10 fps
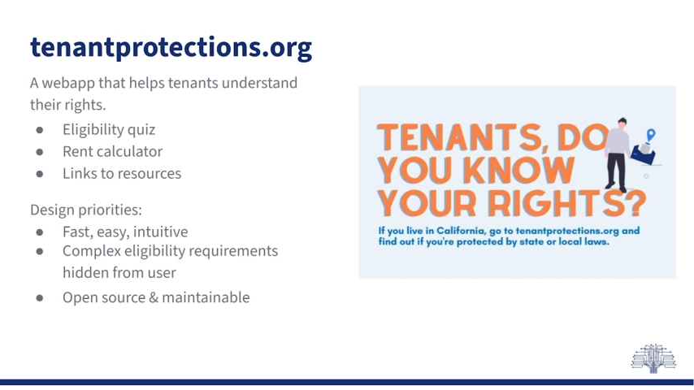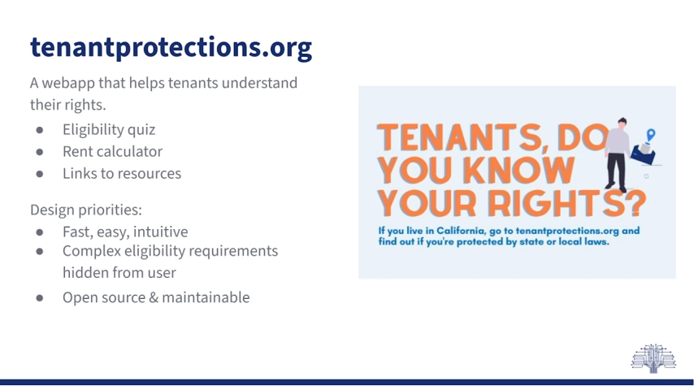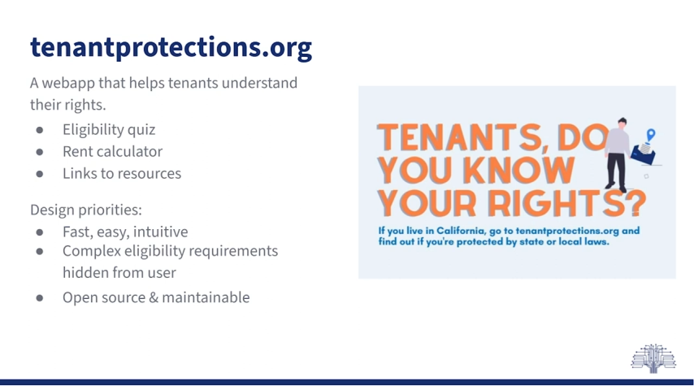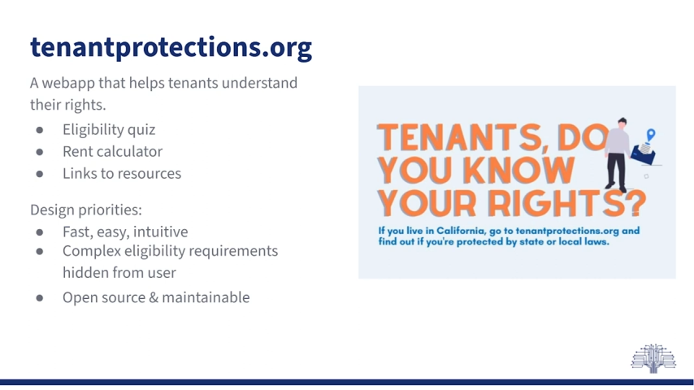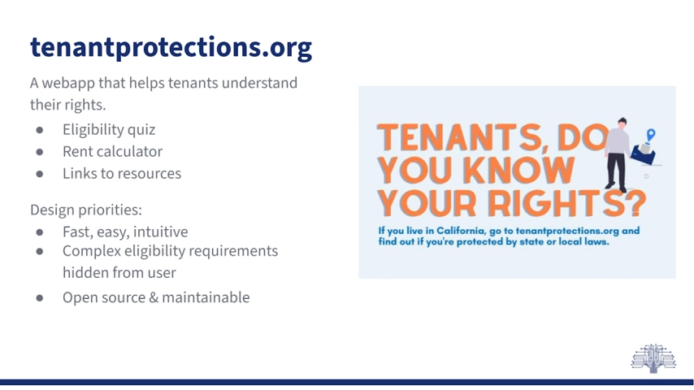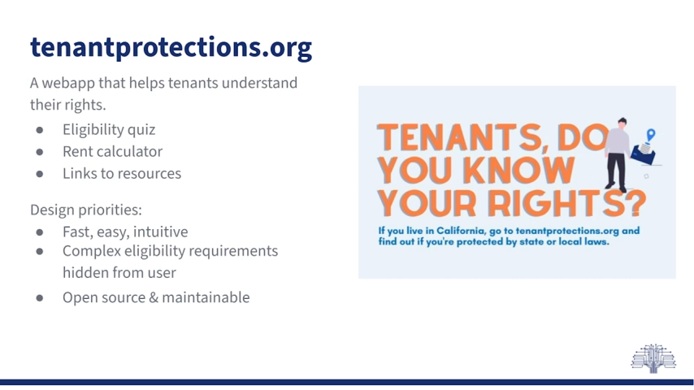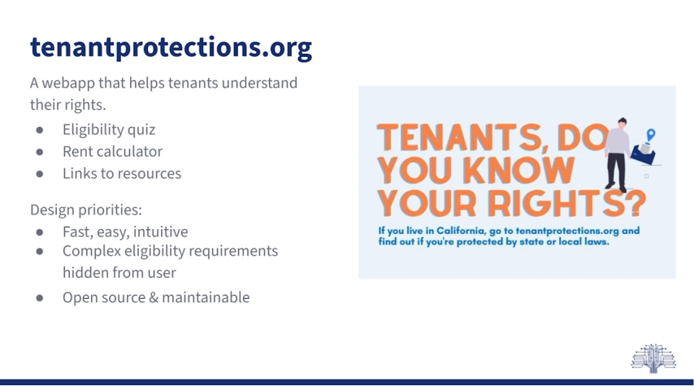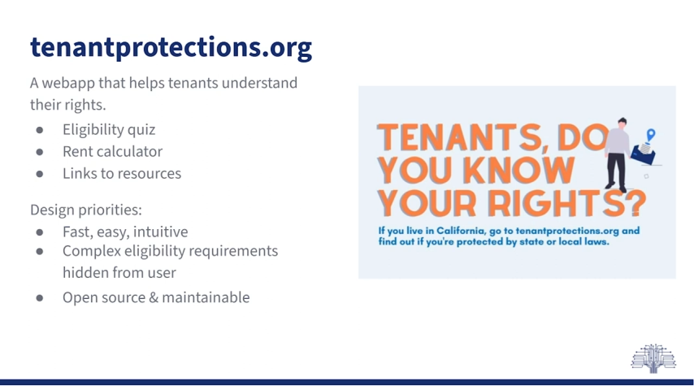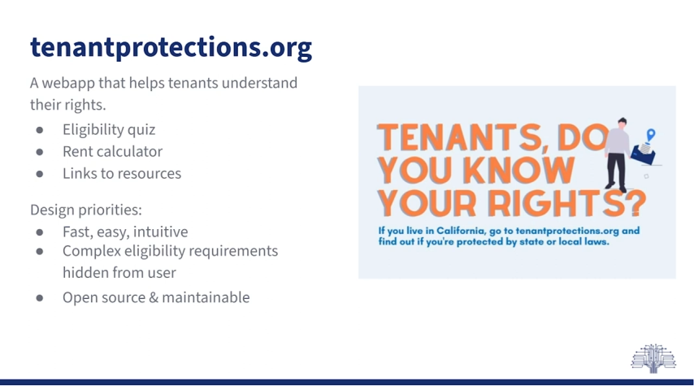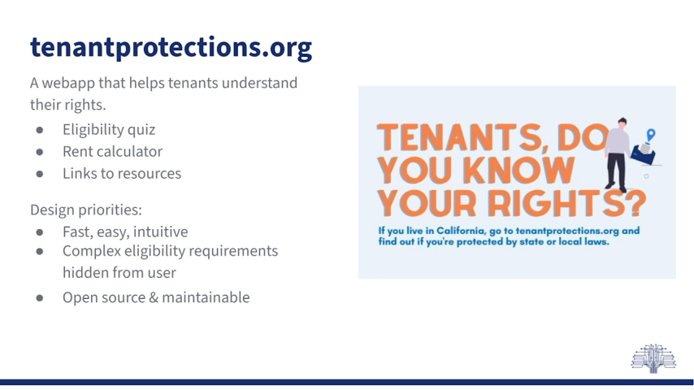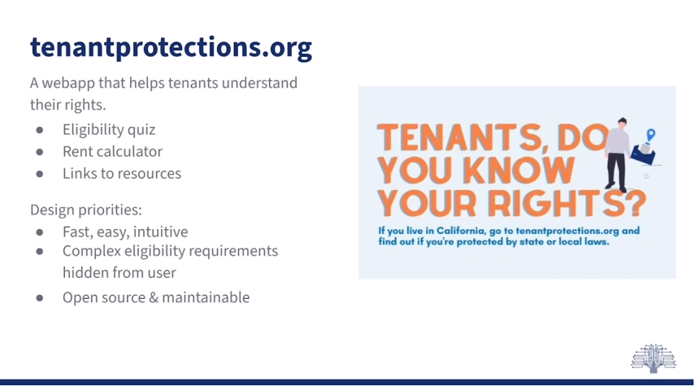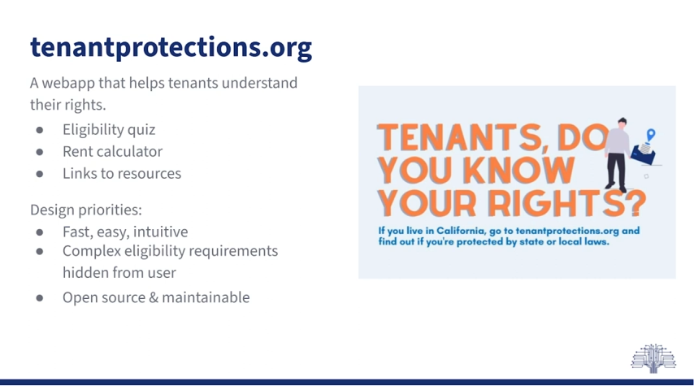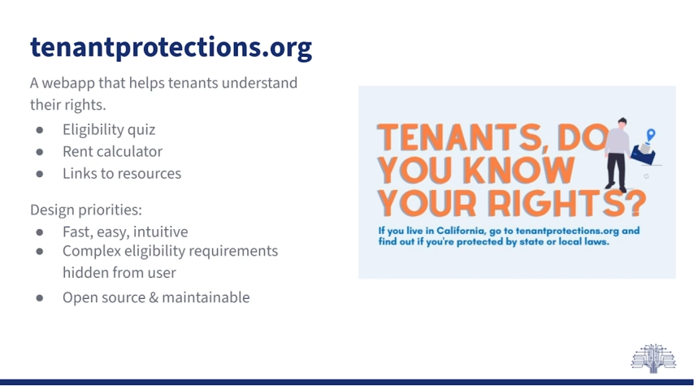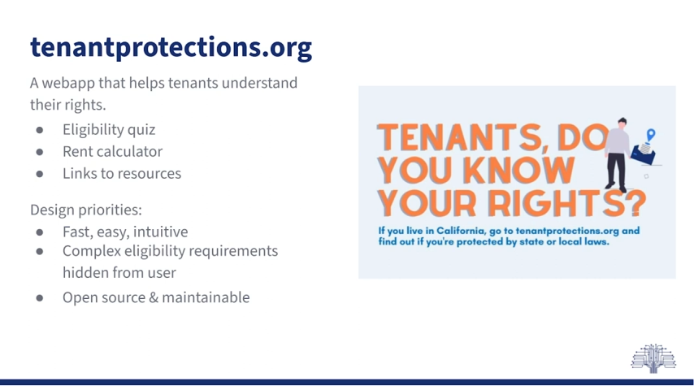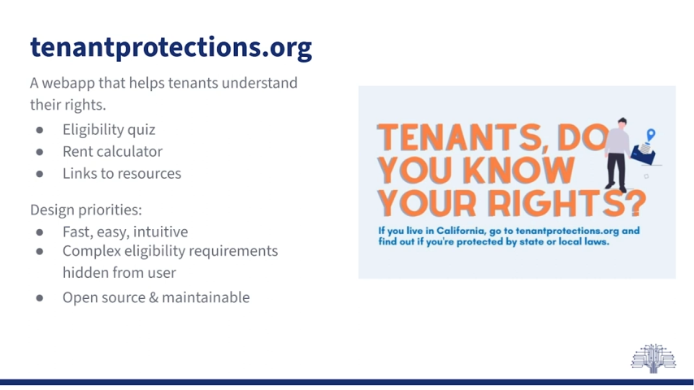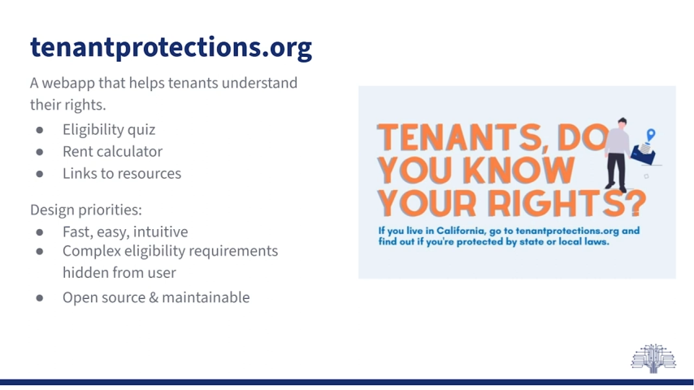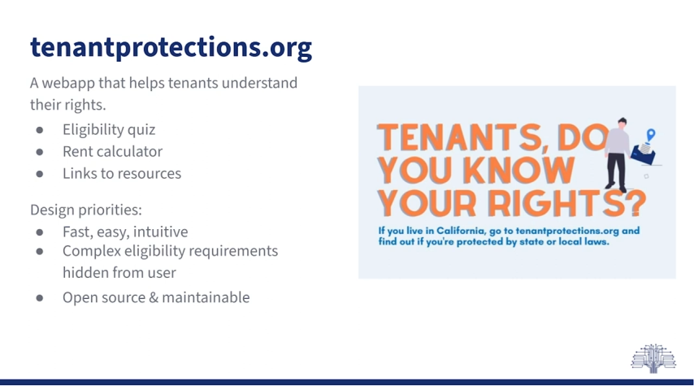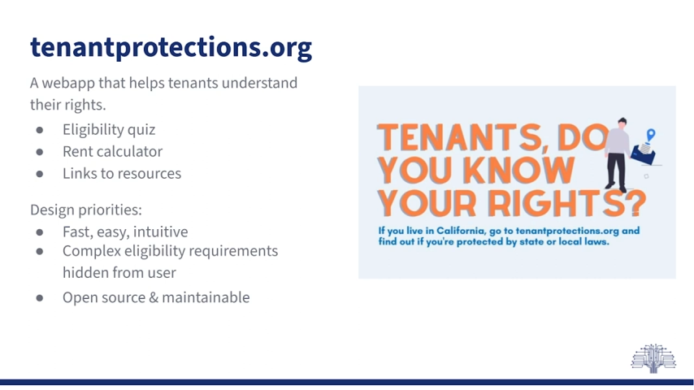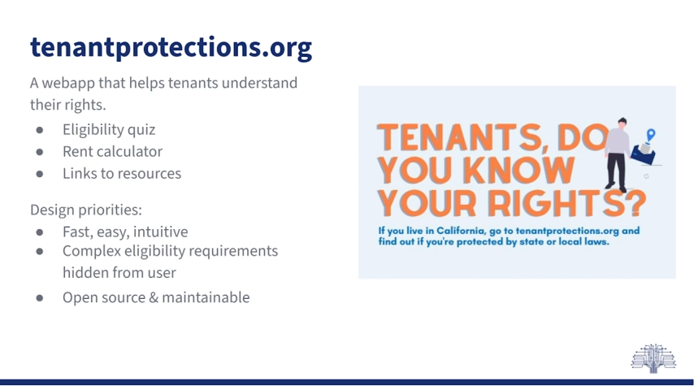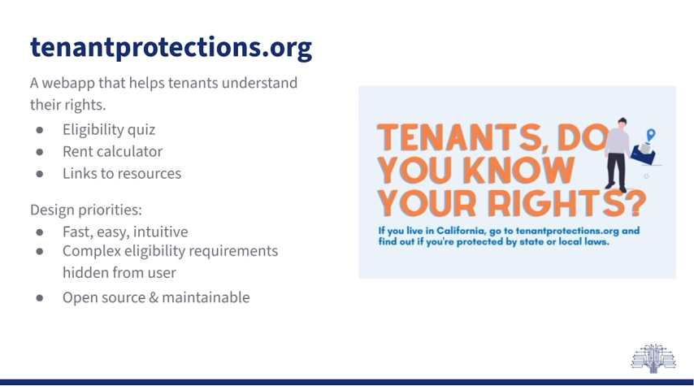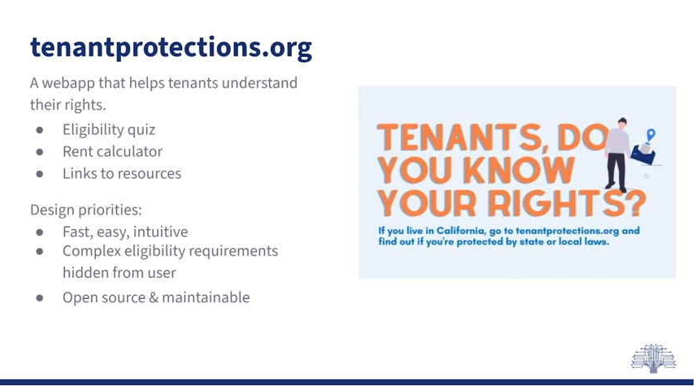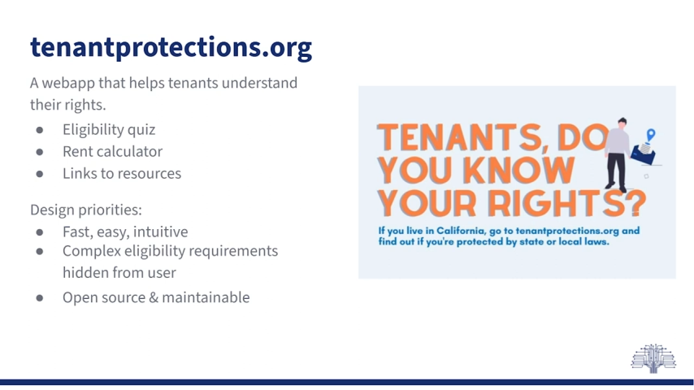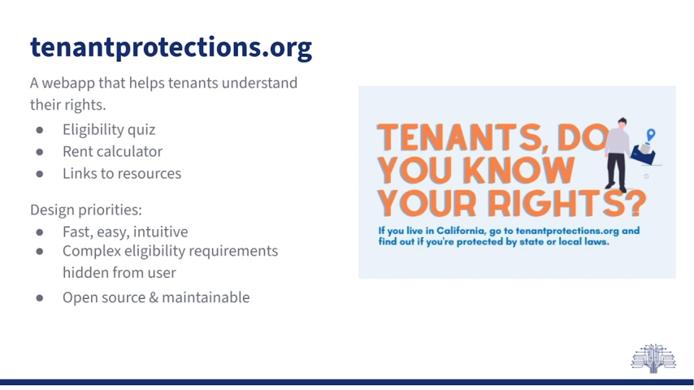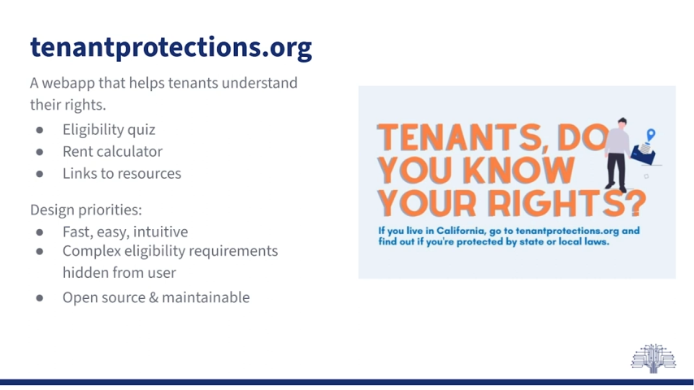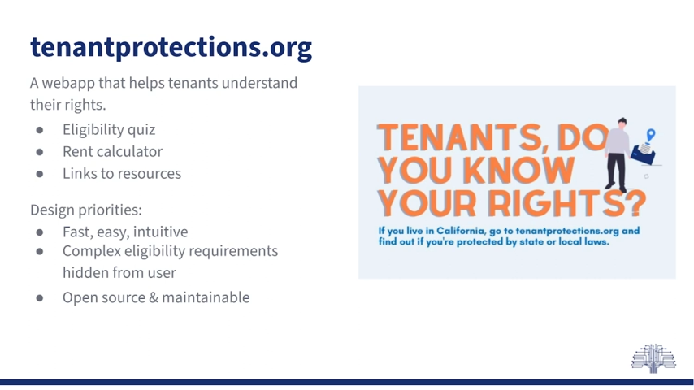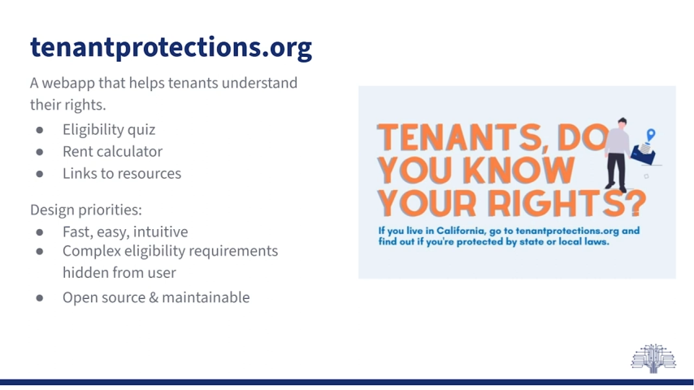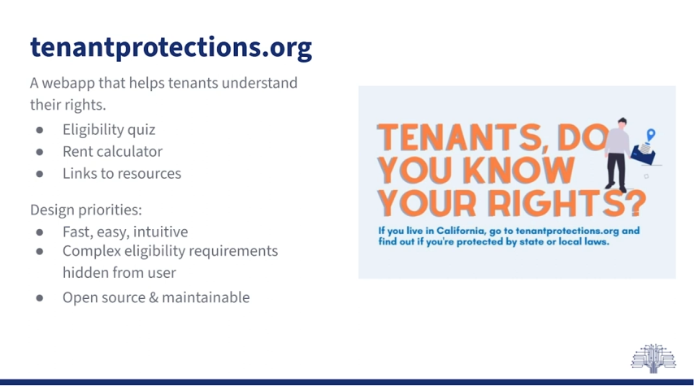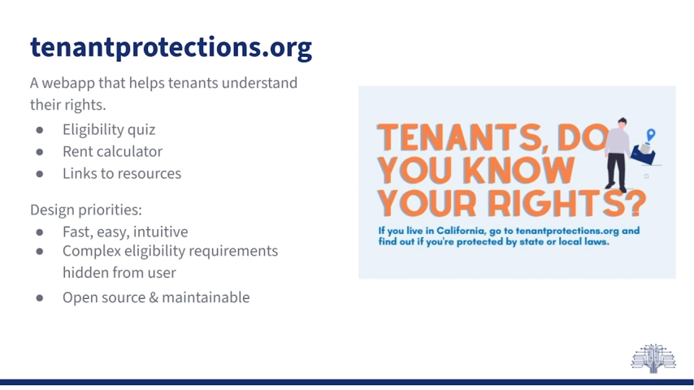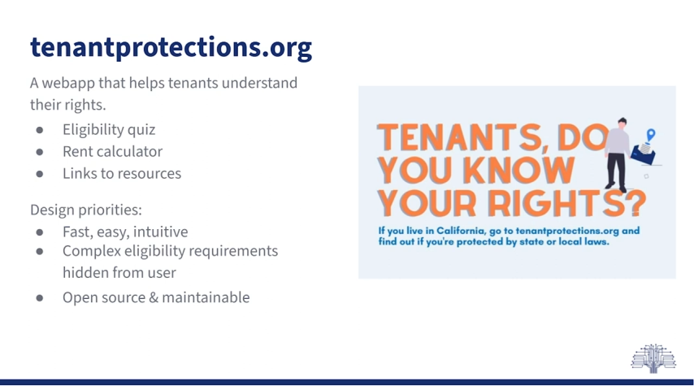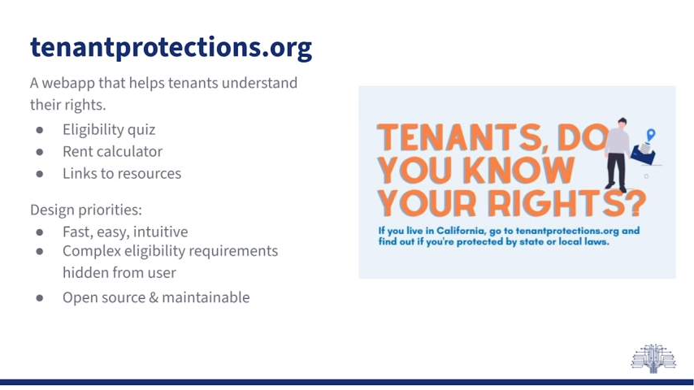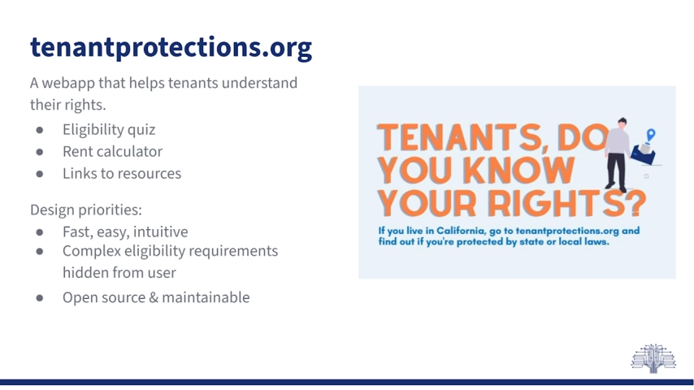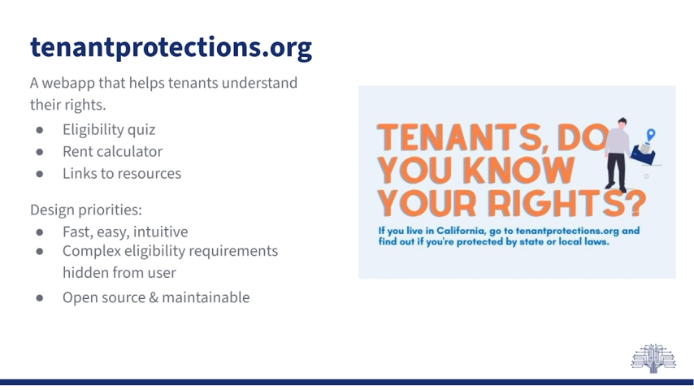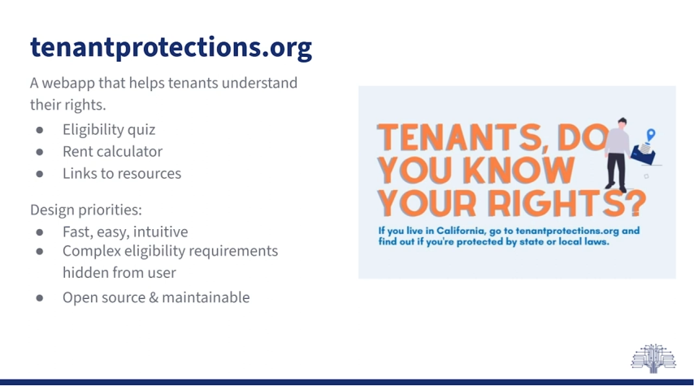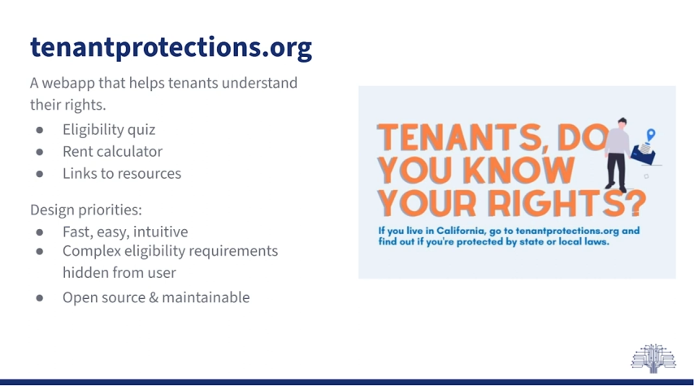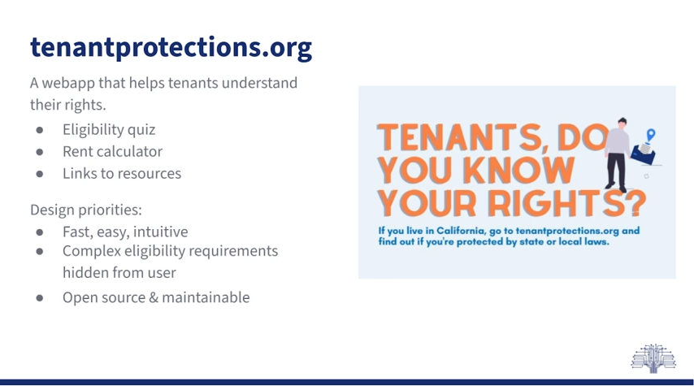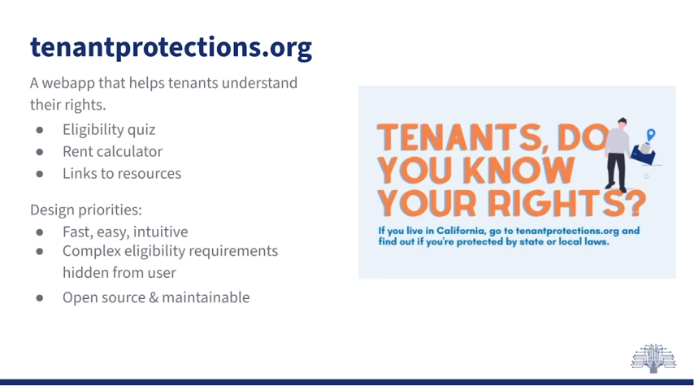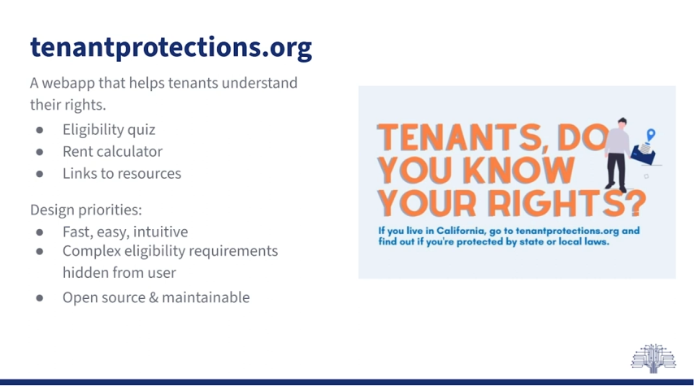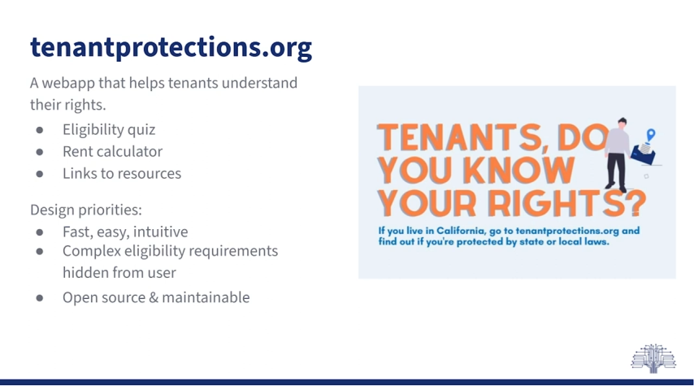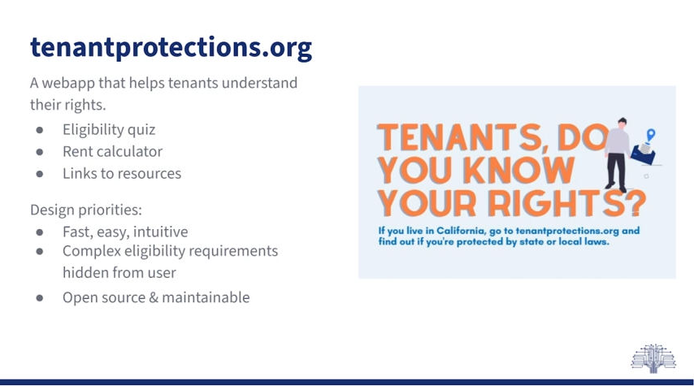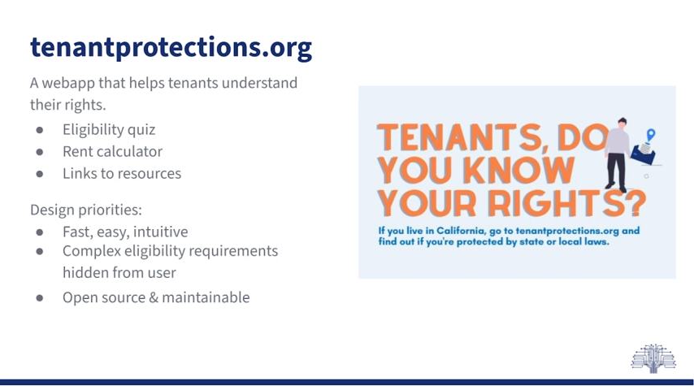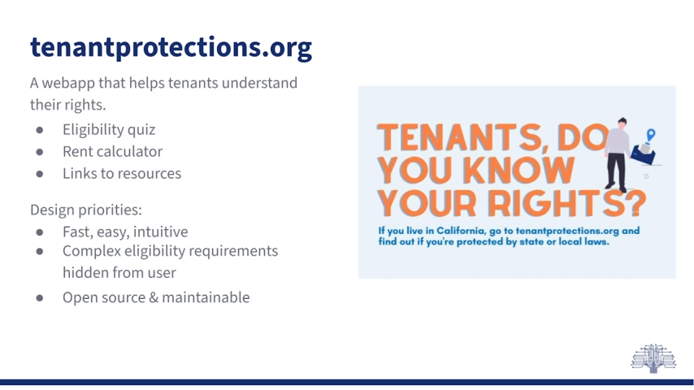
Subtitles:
Nobody's mouth can be seen.